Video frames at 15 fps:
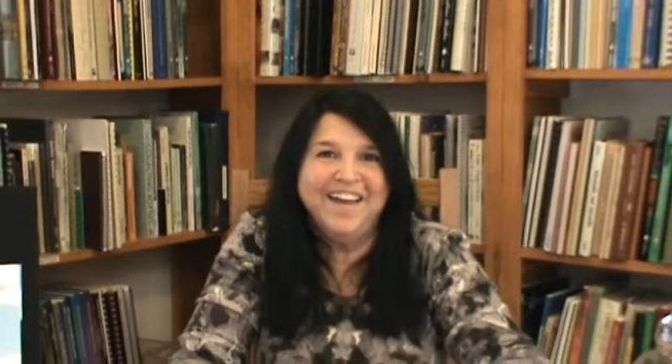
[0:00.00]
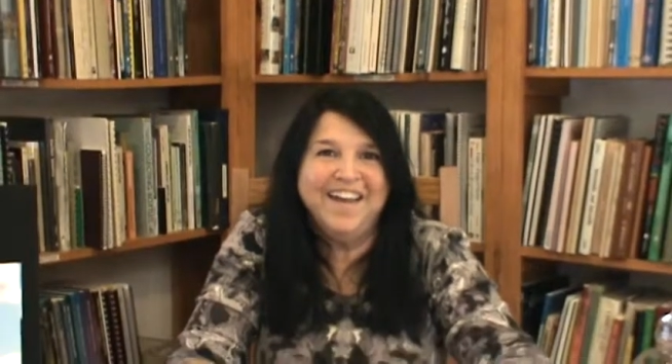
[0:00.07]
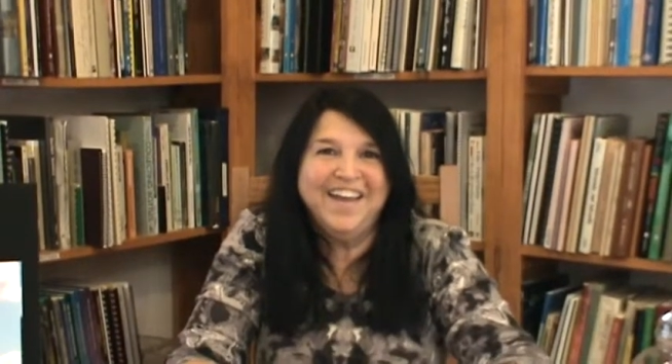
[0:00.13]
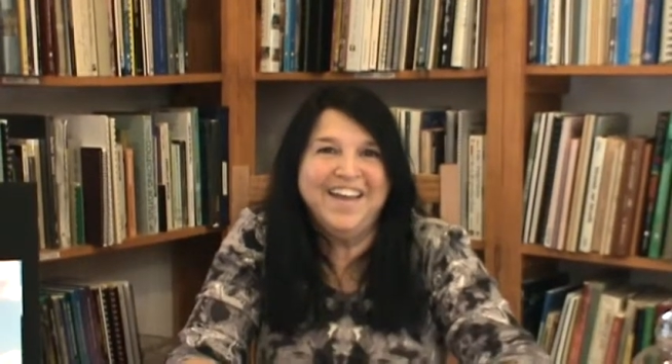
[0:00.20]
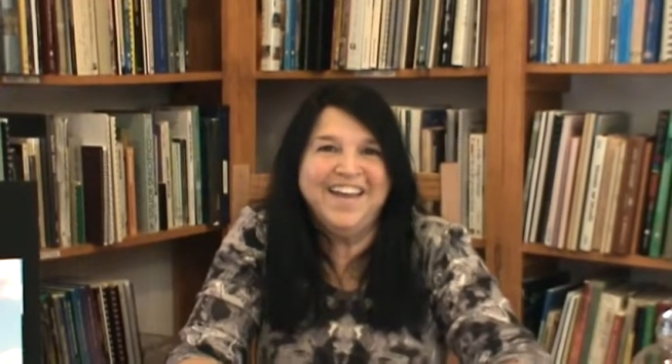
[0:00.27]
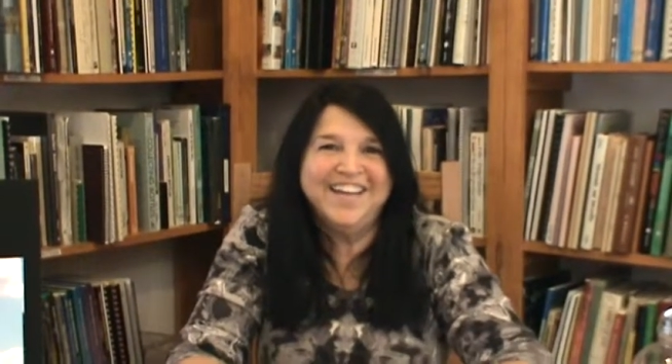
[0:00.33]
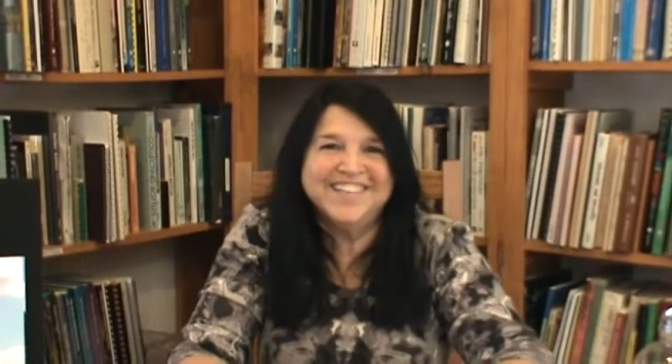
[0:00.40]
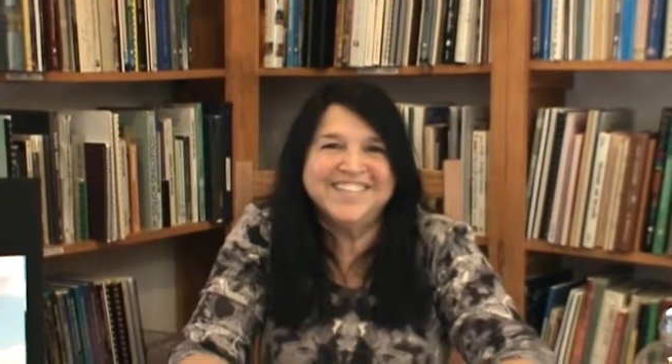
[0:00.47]

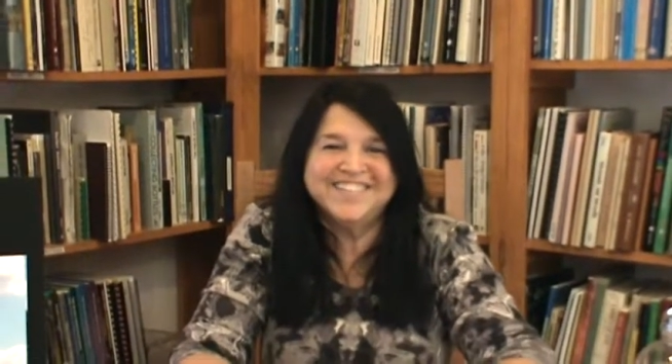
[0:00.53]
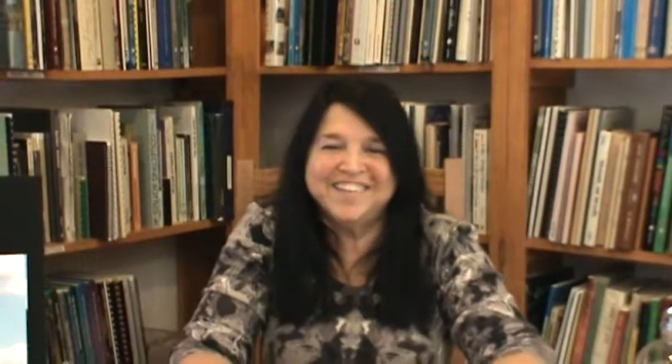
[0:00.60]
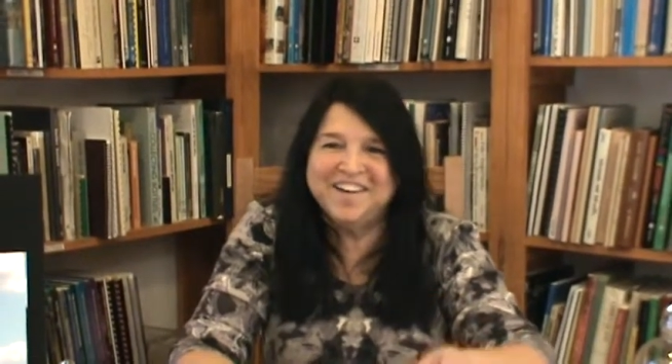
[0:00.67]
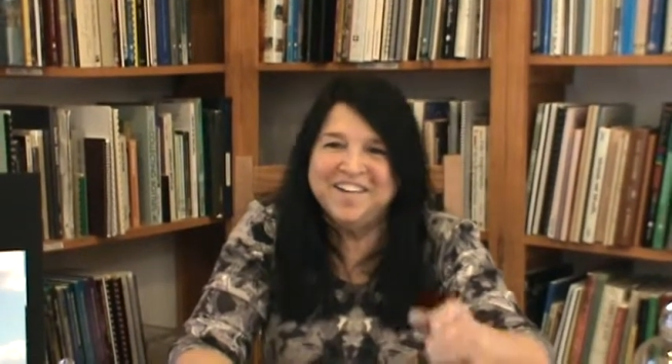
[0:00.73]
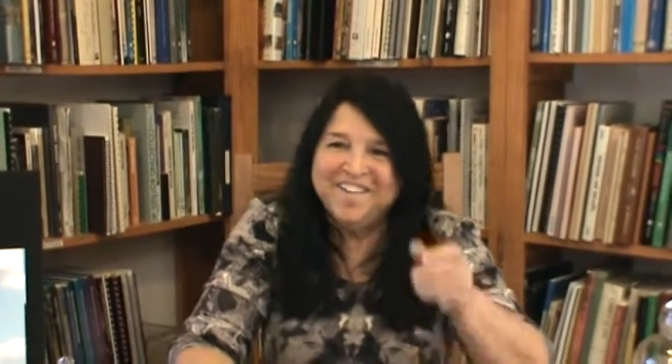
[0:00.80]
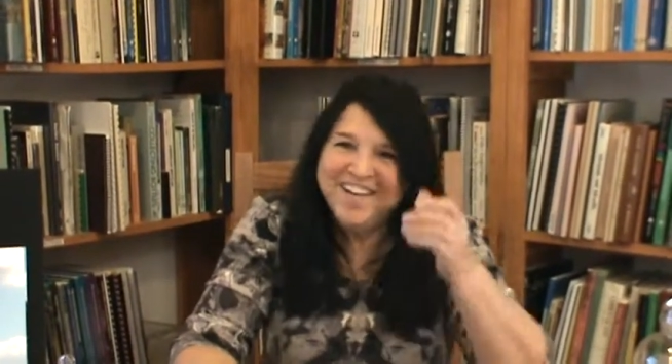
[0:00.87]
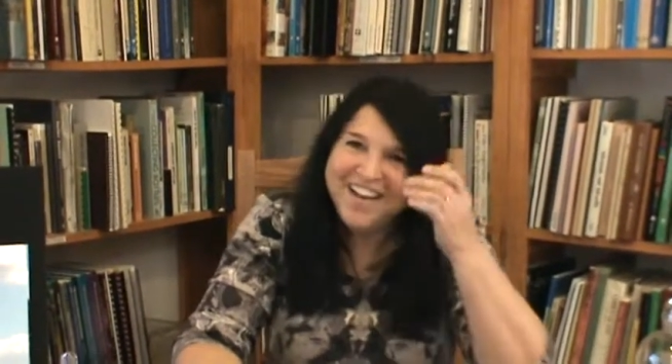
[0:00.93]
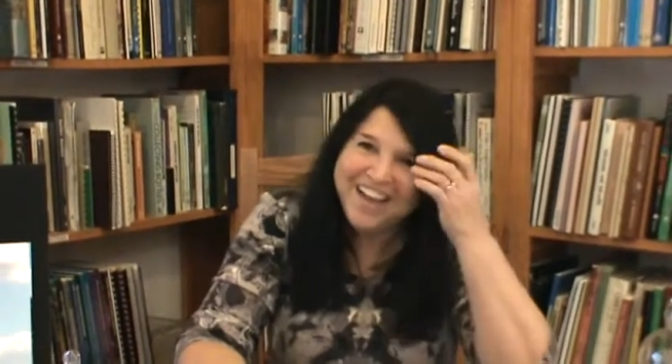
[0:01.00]
And
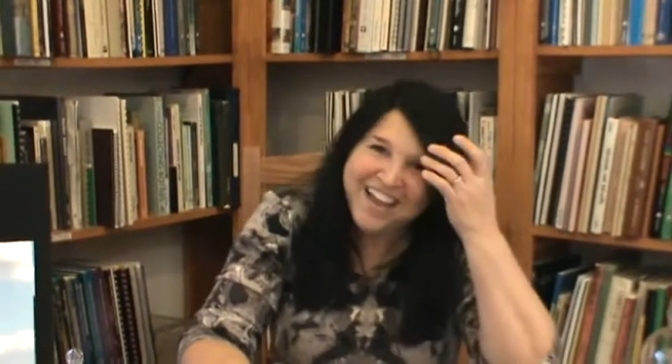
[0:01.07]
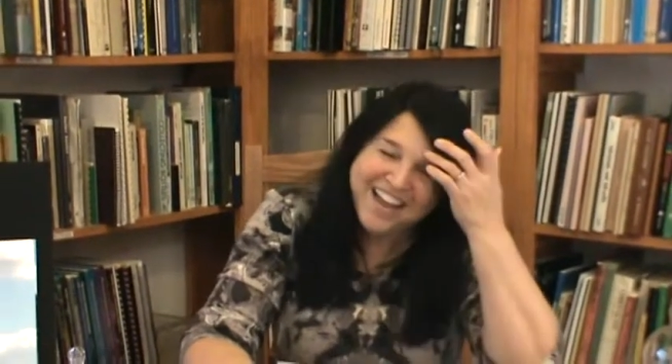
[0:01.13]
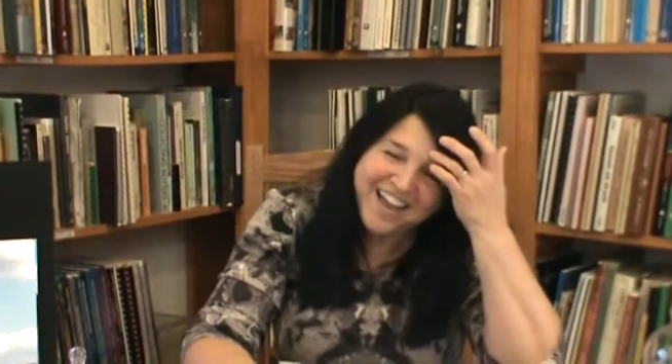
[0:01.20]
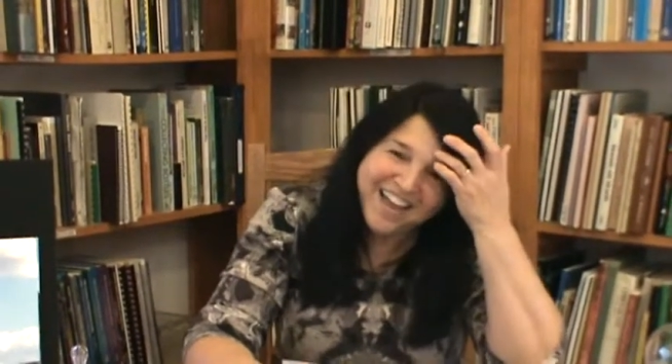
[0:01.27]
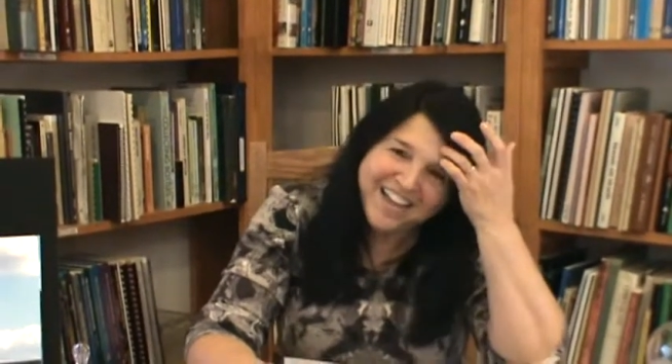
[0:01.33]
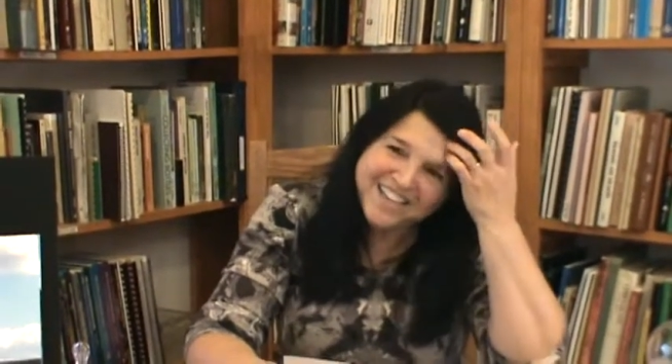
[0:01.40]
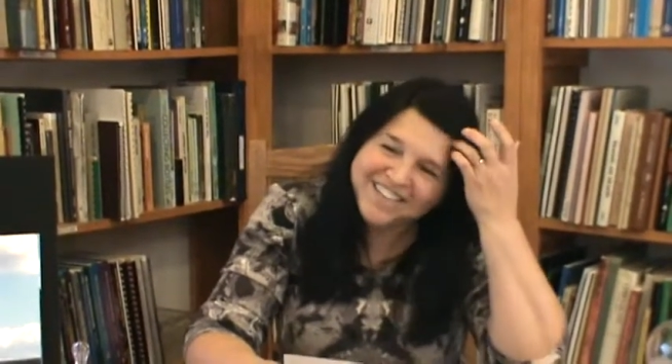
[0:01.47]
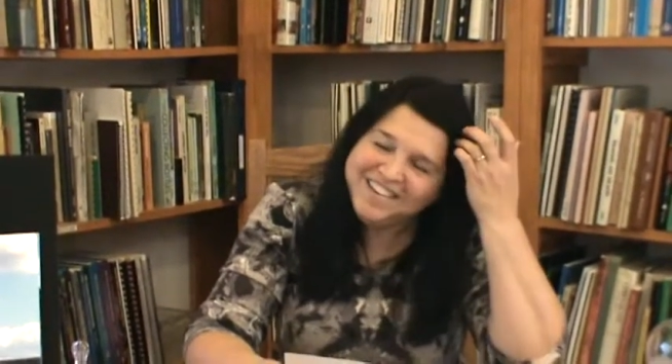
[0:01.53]
so,
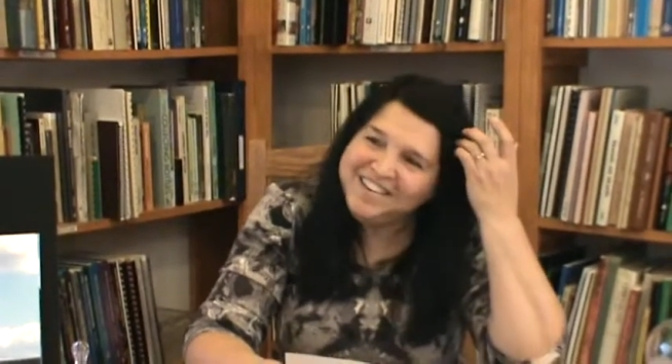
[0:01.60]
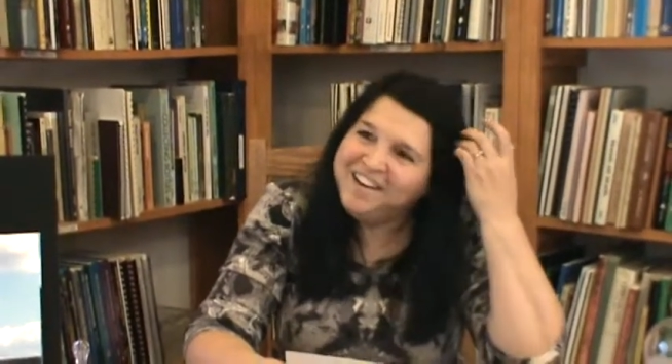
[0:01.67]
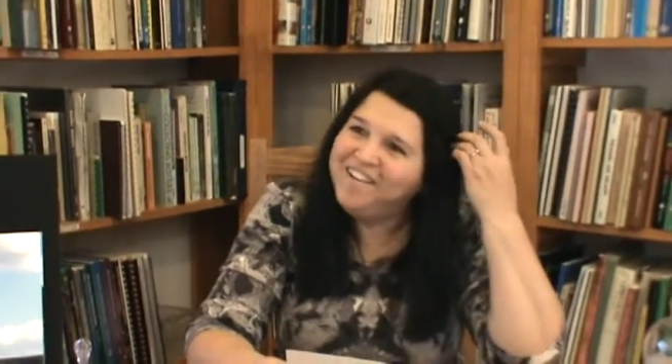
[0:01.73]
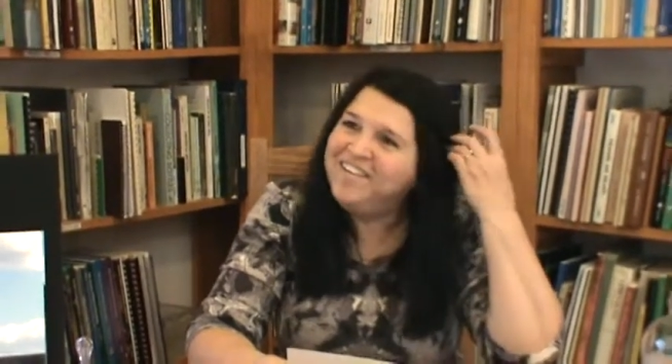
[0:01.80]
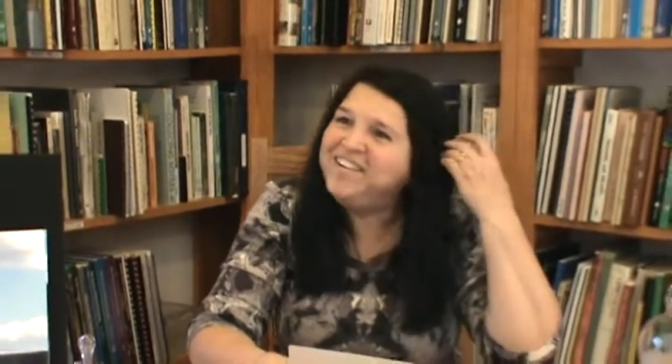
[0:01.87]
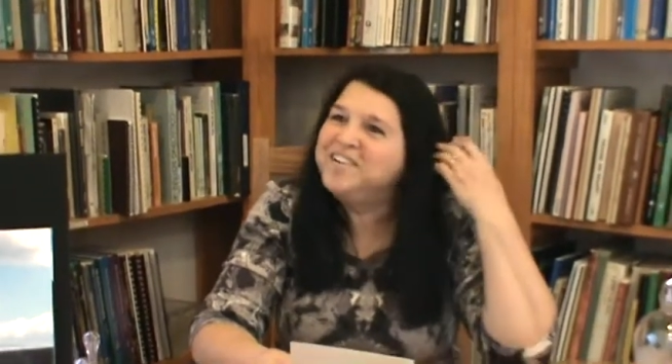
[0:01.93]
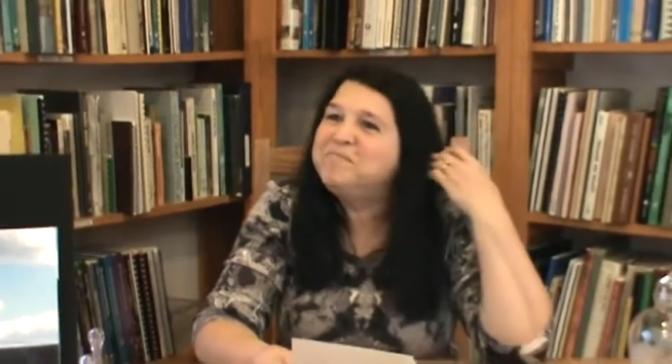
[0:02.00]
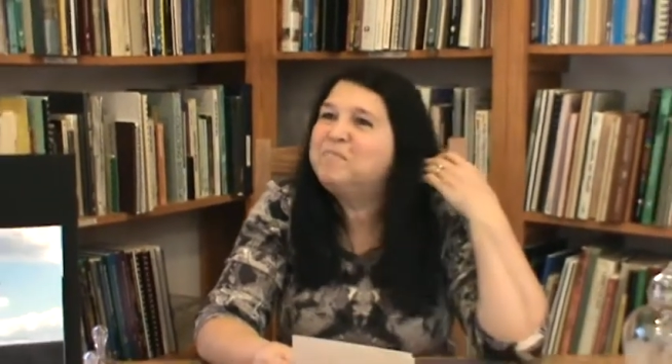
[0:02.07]

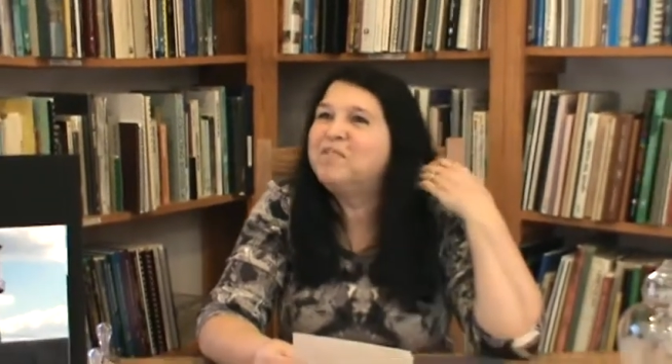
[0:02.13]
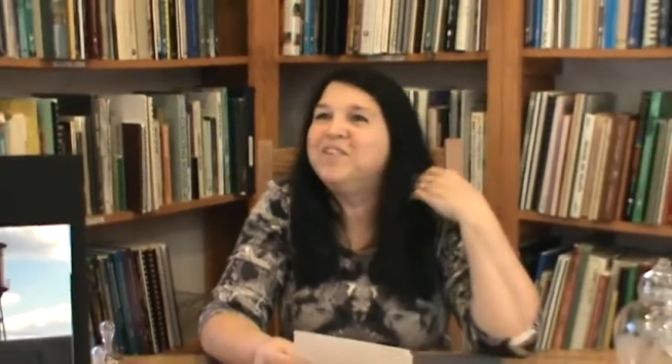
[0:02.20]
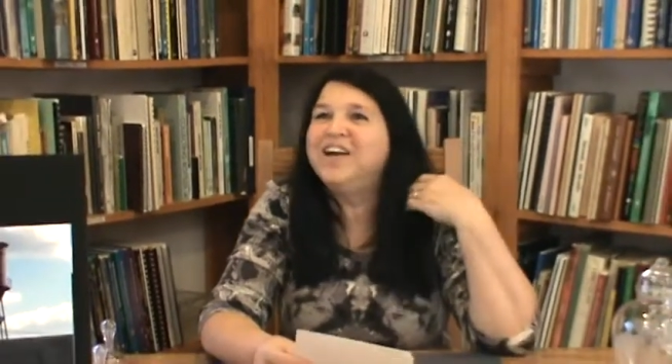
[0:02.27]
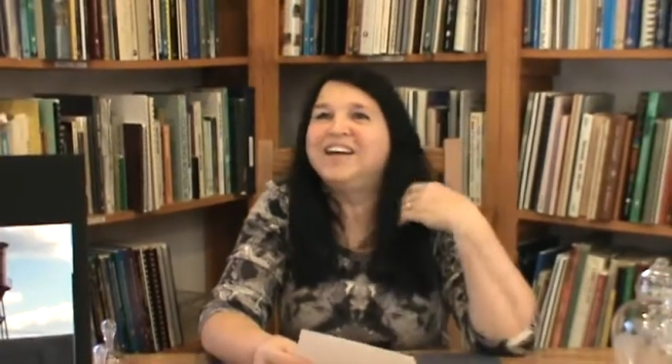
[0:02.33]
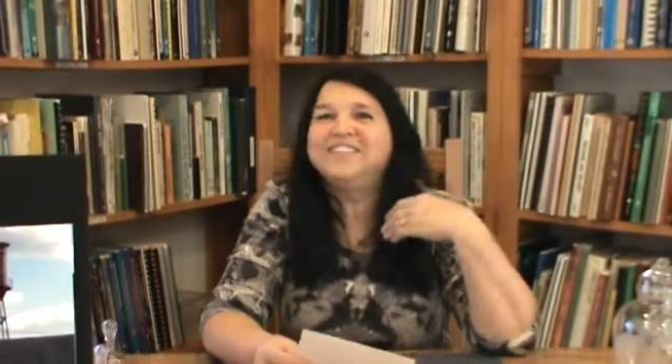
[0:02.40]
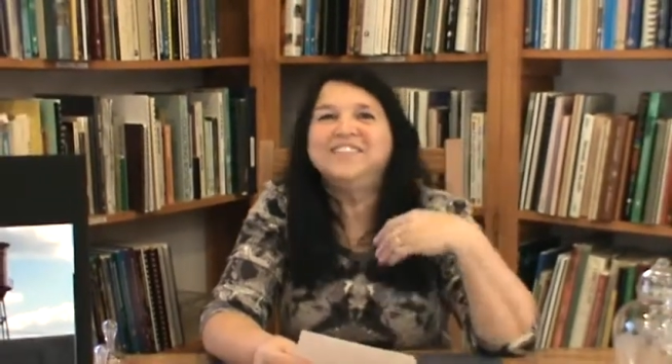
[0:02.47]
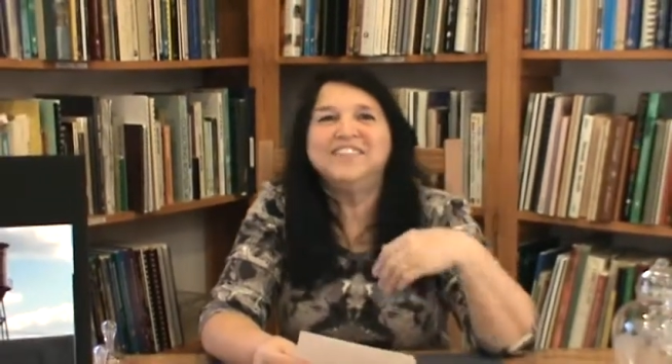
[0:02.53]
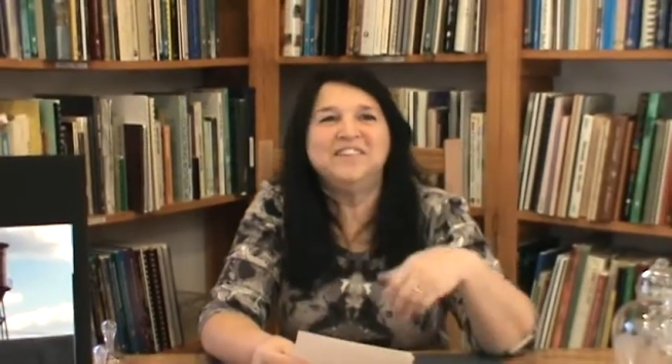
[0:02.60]
it is
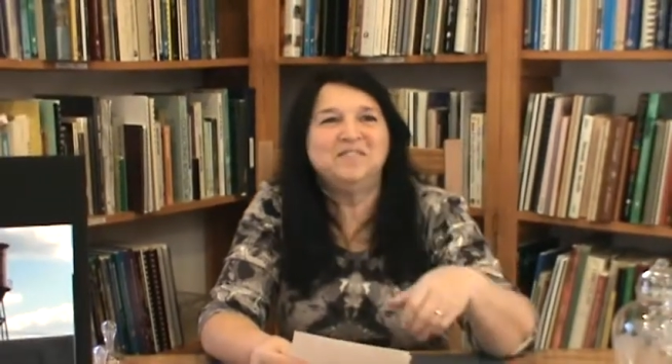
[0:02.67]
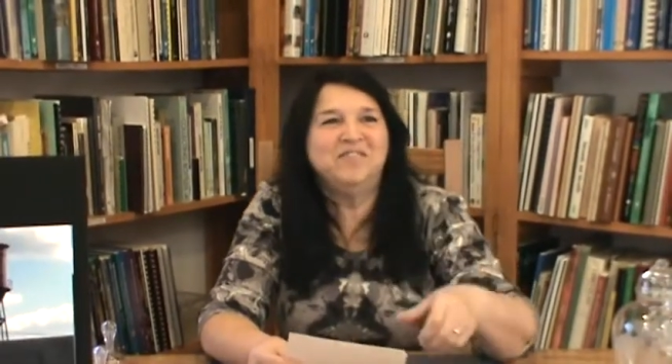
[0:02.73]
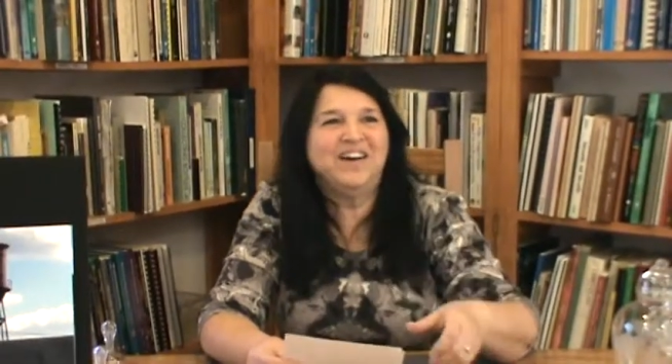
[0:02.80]
production,